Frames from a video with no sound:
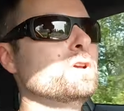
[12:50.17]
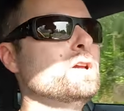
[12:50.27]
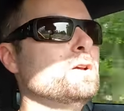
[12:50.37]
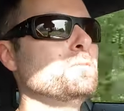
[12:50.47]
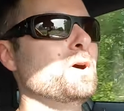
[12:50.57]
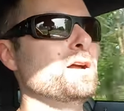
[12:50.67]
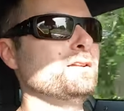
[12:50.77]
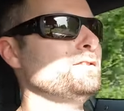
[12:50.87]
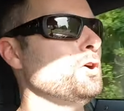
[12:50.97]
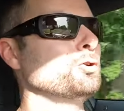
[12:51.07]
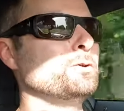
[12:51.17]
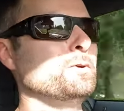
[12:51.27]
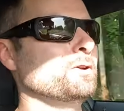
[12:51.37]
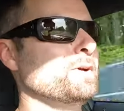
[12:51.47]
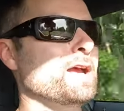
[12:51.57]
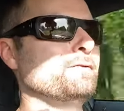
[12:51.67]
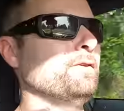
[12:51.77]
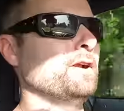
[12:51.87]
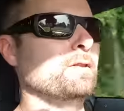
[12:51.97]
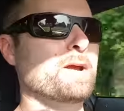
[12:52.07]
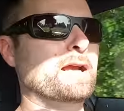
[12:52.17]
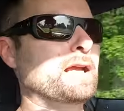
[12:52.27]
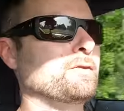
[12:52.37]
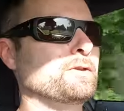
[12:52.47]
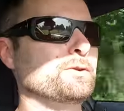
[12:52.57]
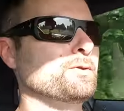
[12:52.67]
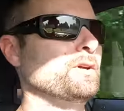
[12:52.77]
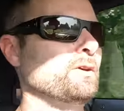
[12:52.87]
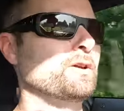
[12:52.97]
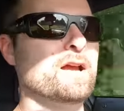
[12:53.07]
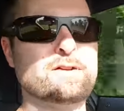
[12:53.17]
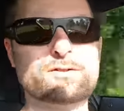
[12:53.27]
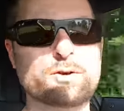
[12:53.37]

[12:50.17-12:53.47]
But ultimately, we had fun in the back half of this video, guys.